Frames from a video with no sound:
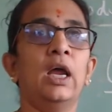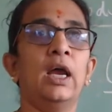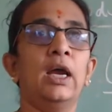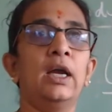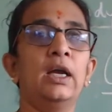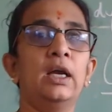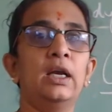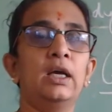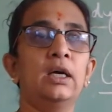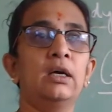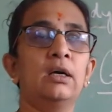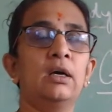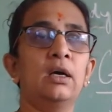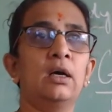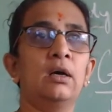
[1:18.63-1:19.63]
And
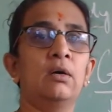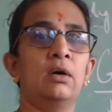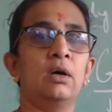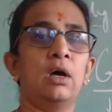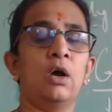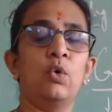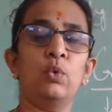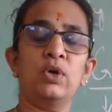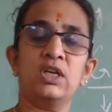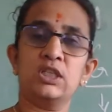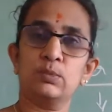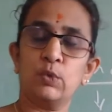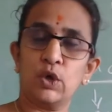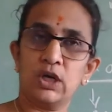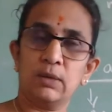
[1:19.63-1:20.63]
how it
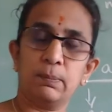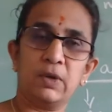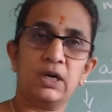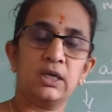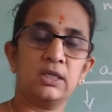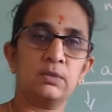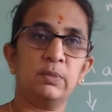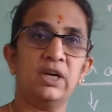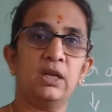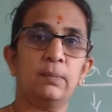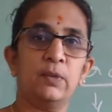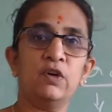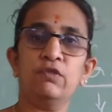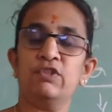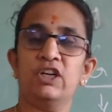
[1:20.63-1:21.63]
is body part is made
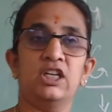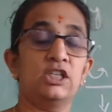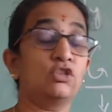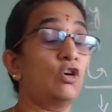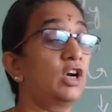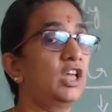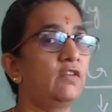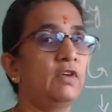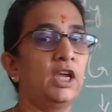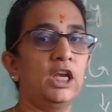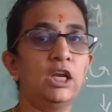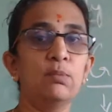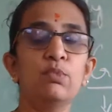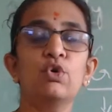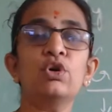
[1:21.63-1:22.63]
up of? It is not having
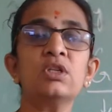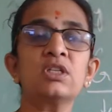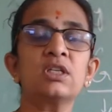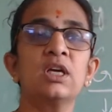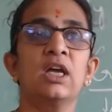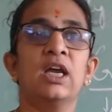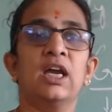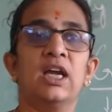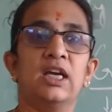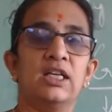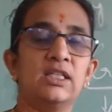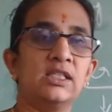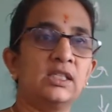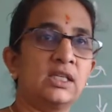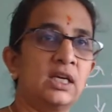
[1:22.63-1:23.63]
any bones. It
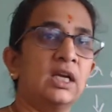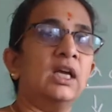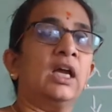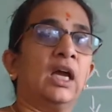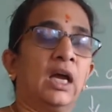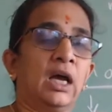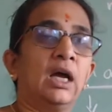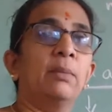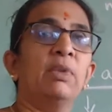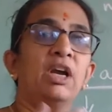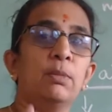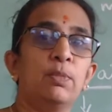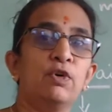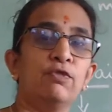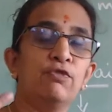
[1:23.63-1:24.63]
is
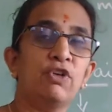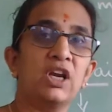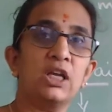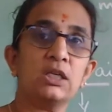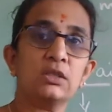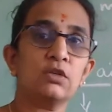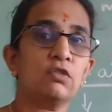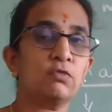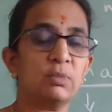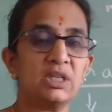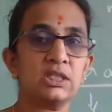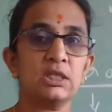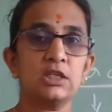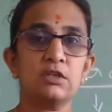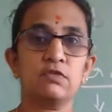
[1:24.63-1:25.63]
made up of rings of
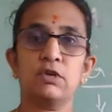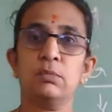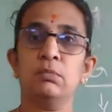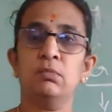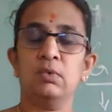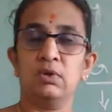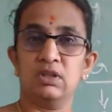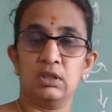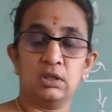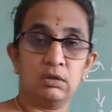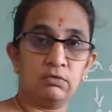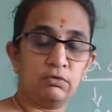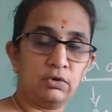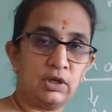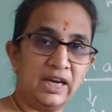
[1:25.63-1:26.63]
muscles from
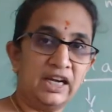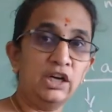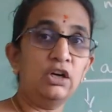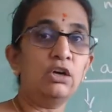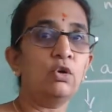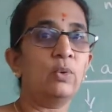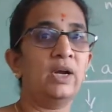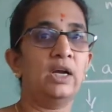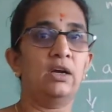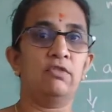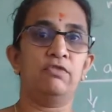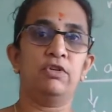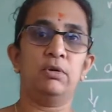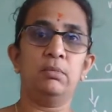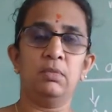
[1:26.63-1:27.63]
end to
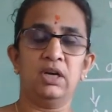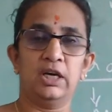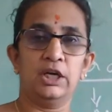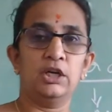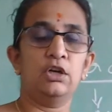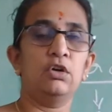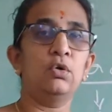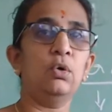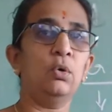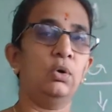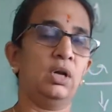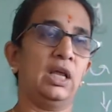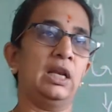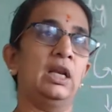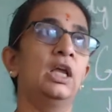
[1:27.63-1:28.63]
end, from head
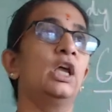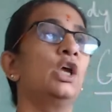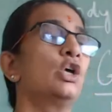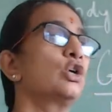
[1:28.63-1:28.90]
to tail.